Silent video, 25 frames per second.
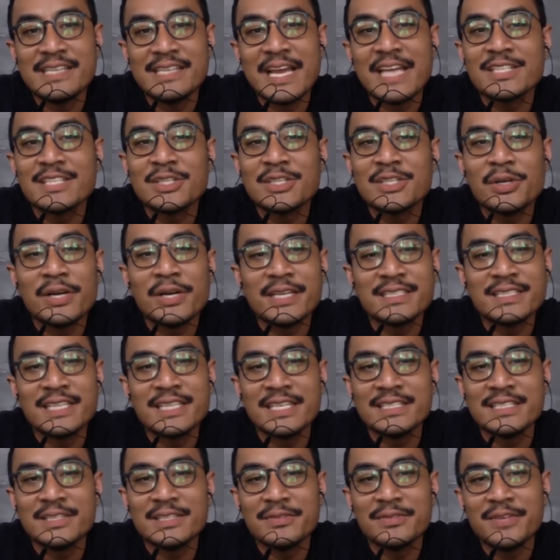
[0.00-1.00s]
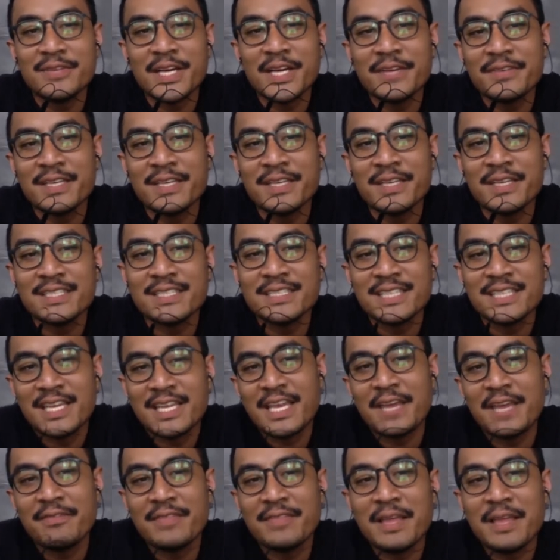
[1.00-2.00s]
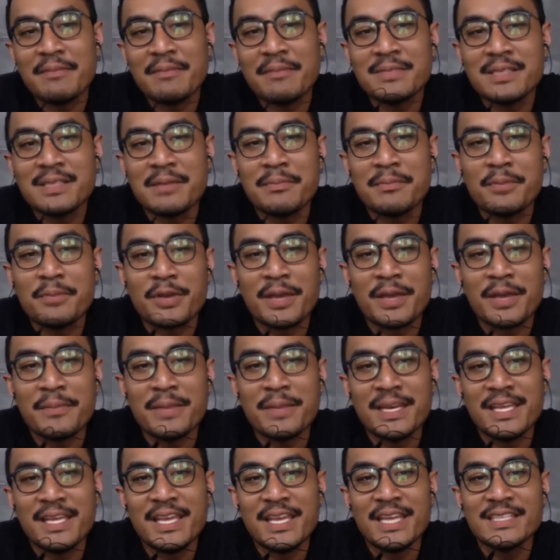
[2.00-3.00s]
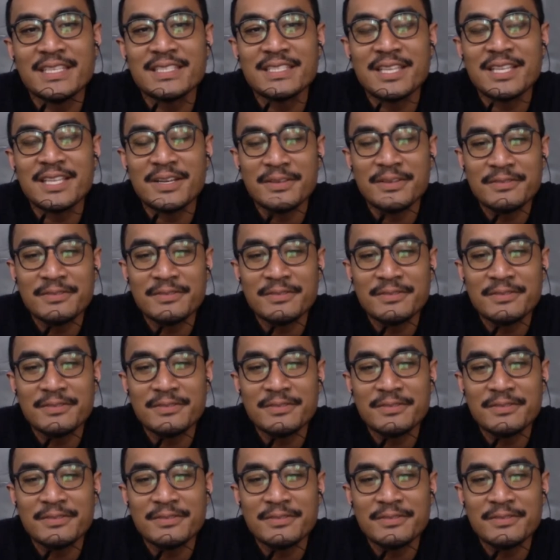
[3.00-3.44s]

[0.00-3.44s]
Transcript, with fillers: as long as I survive, I just give them some pocket money and stuff.